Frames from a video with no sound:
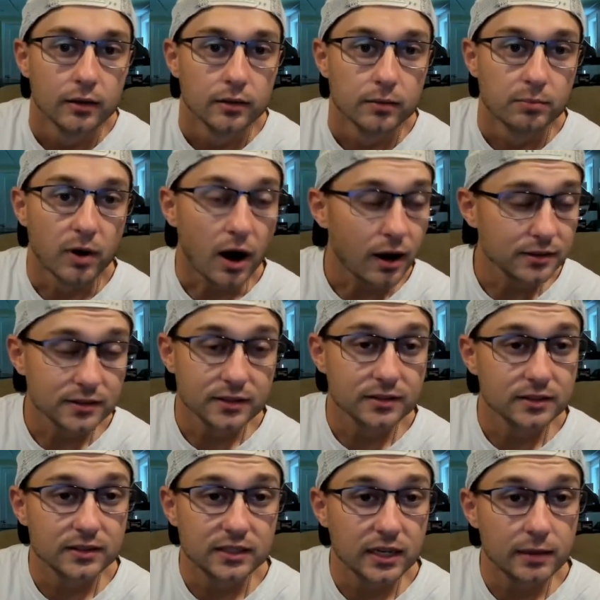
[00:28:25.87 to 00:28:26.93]

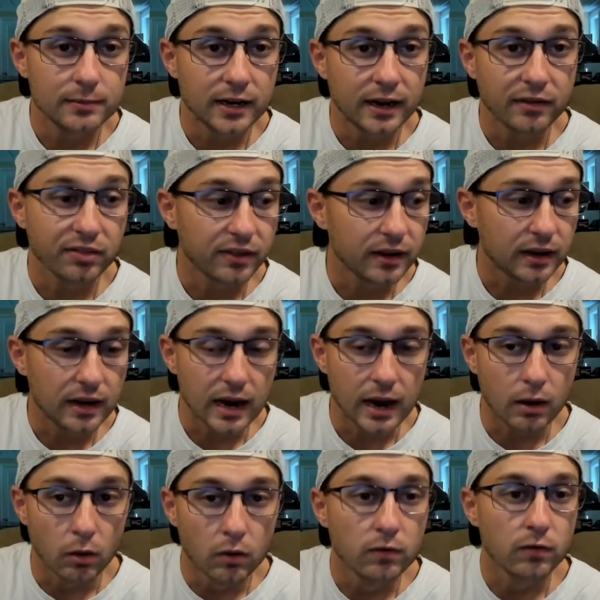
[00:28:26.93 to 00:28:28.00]
Boston's a team that I think
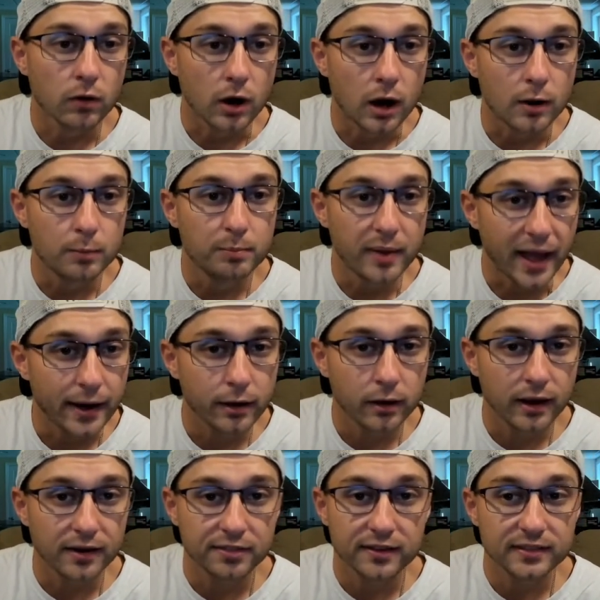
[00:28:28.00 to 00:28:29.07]
got overall
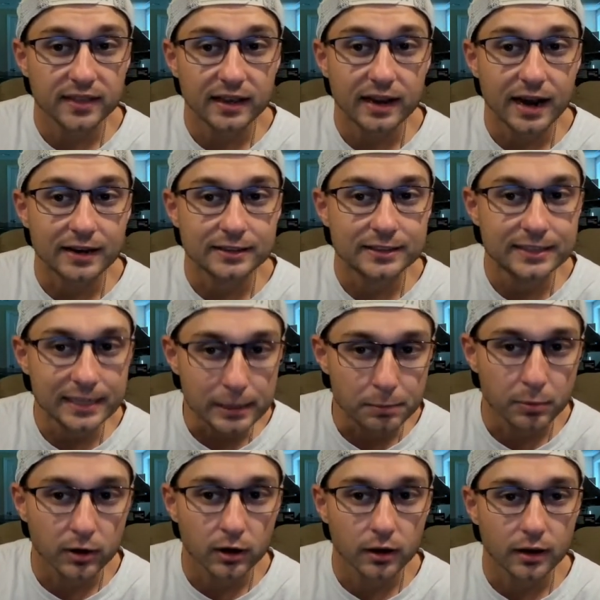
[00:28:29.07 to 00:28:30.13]
better. I think they got
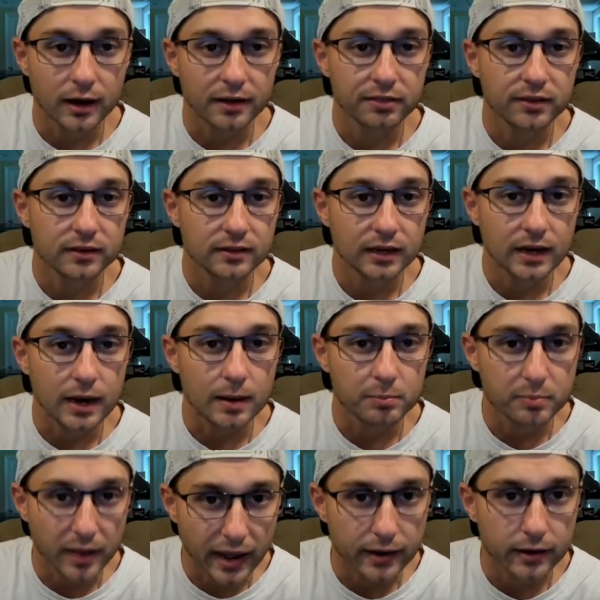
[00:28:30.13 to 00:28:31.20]
deeper. I think they
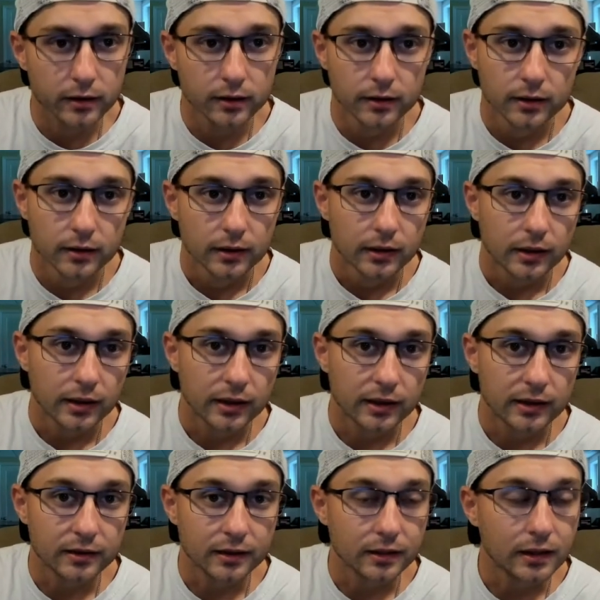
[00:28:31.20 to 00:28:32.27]
got better.
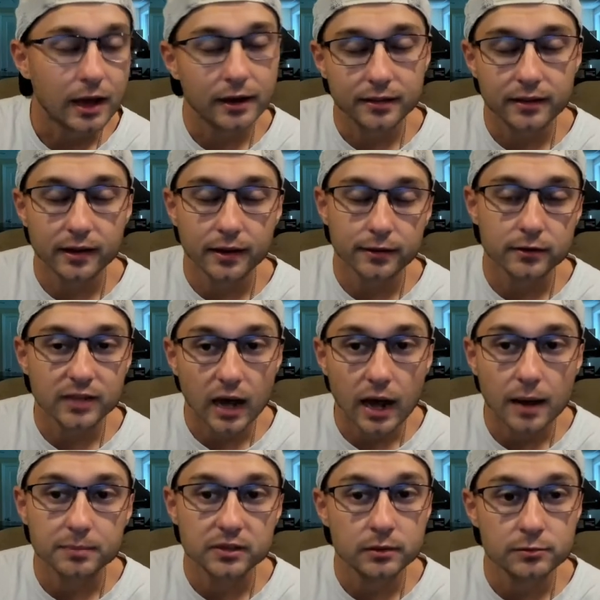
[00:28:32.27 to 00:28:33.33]
And a lot of the other
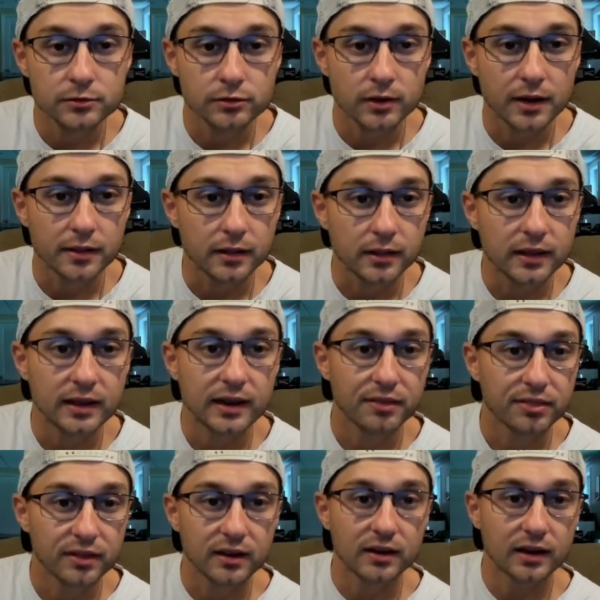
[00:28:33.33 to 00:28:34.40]
top teams around the league, I
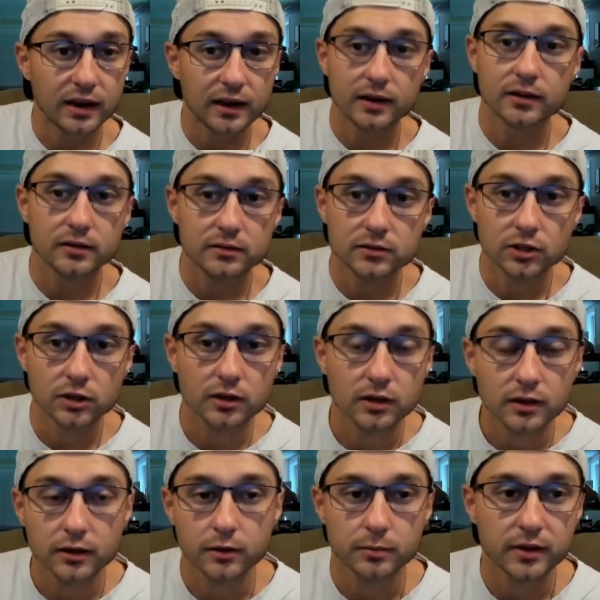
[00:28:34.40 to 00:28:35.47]
think, kind of took a
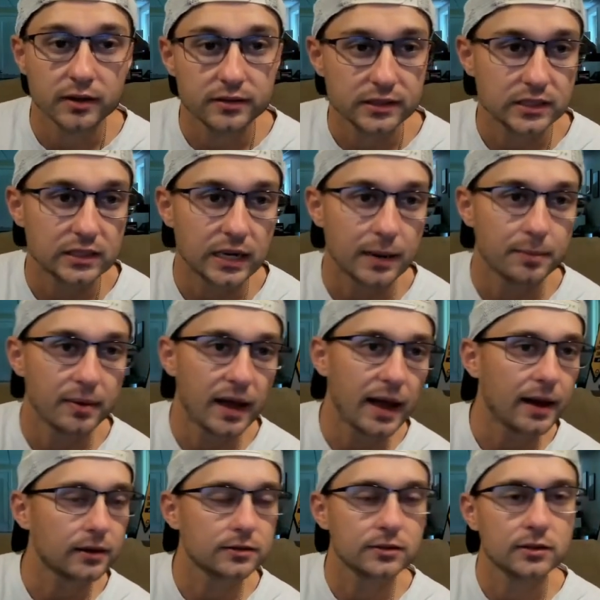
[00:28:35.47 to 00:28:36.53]
little bit of a step
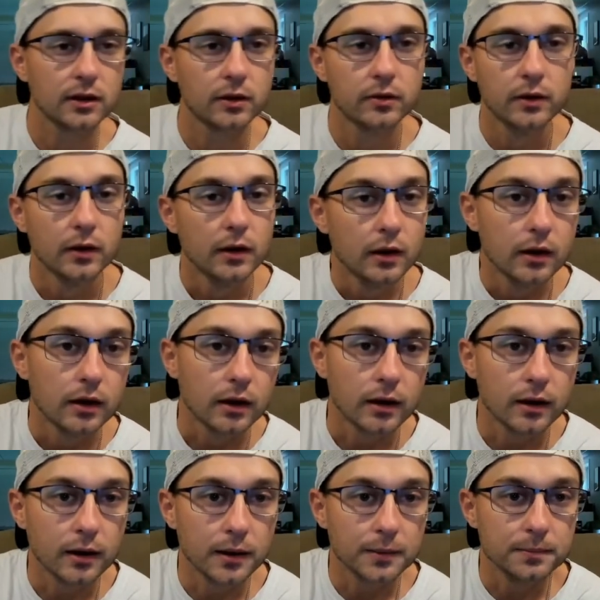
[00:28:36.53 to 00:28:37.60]
back. So
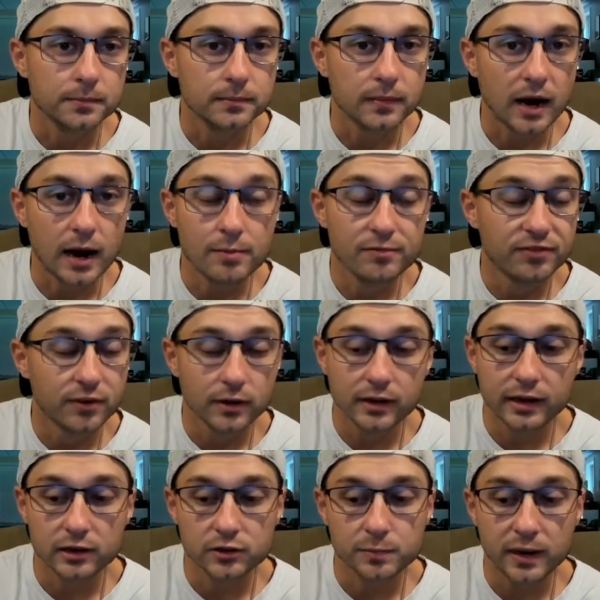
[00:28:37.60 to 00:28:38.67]
I'm
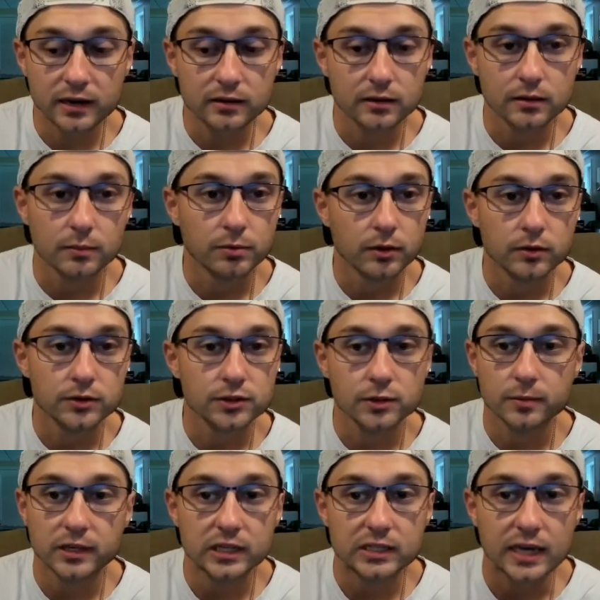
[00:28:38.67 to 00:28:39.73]
fully expecting the Bruins
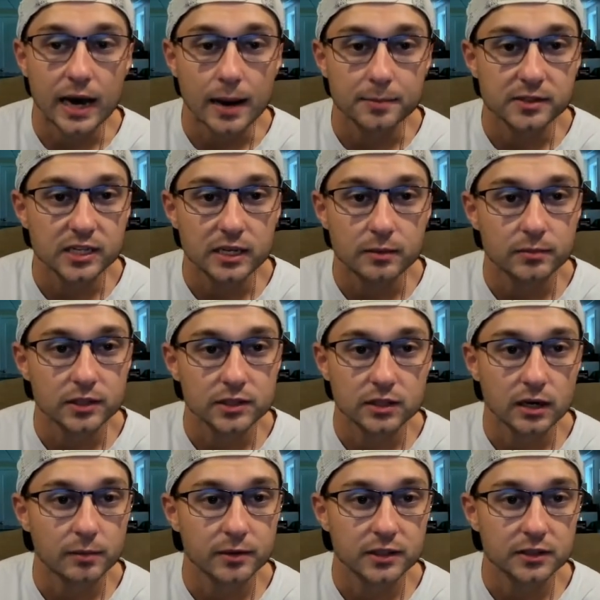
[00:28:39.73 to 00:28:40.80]
to be a top team this
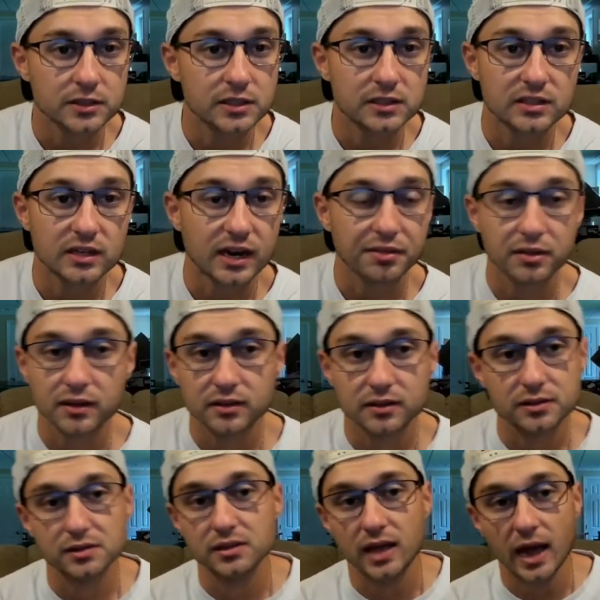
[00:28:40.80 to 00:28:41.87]
coming season. I think
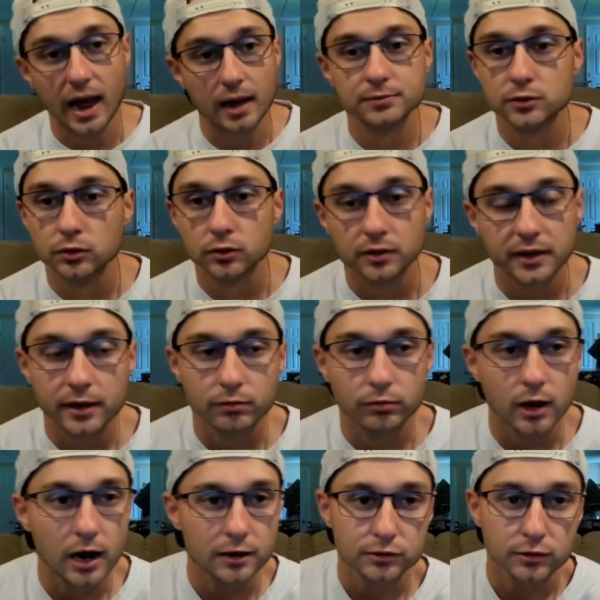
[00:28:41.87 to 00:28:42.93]
this is absolutely a
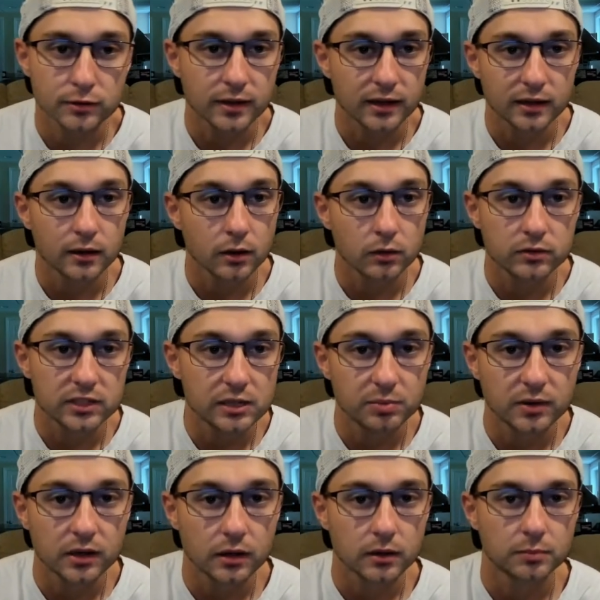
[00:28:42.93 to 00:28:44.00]
roster that can go
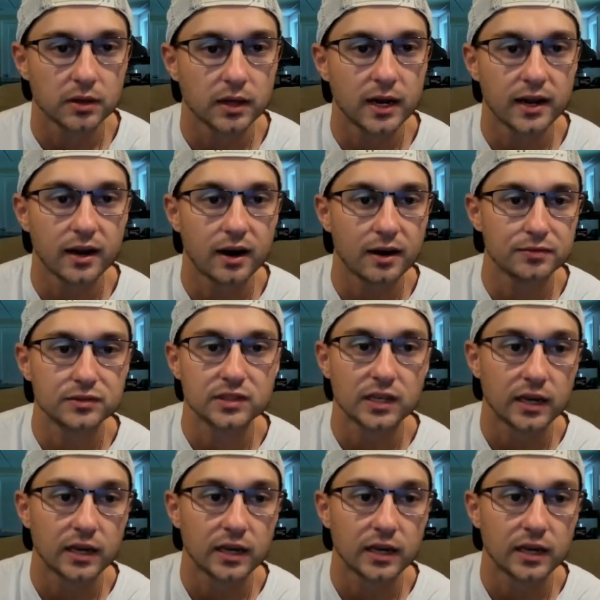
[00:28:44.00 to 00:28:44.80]
deep into the playoffs.